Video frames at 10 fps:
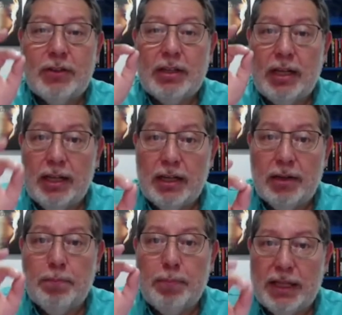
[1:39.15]
a little
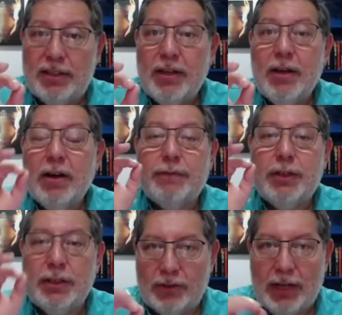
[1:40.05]
bit of
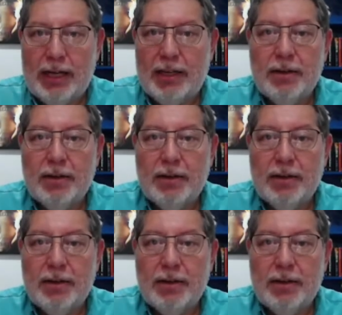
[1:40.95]
design.